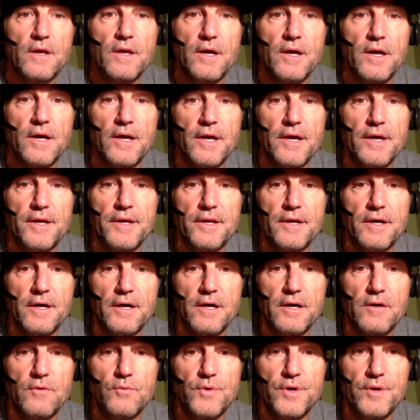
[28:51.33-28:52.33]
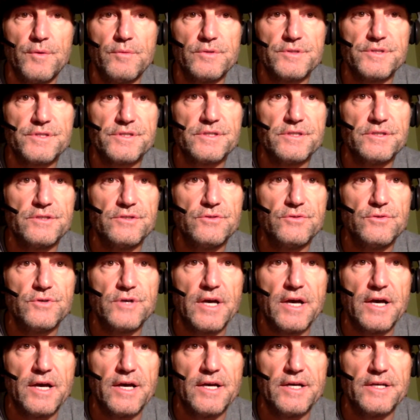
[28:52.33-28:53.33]
And we will see you
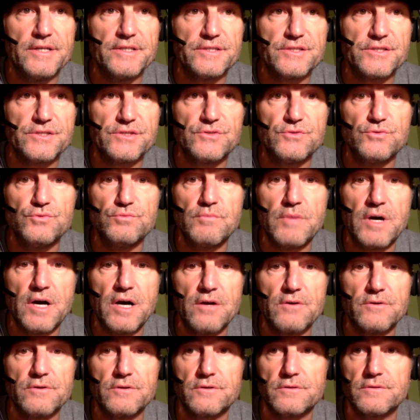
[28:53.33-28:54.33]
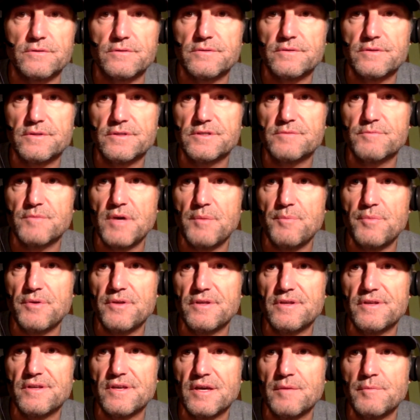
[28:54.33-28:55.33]
guys tomorrow. This might
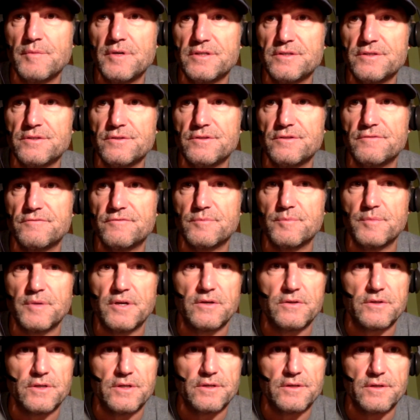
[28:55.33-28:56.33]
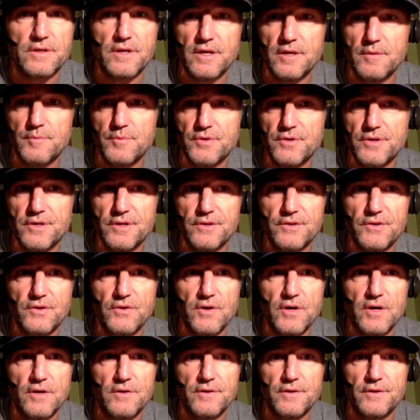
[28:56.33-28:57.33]
be the time I'll do it from now on. I had a pretty good
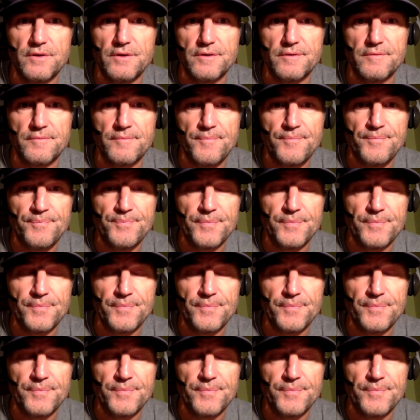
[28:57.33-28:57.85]
crowd in here.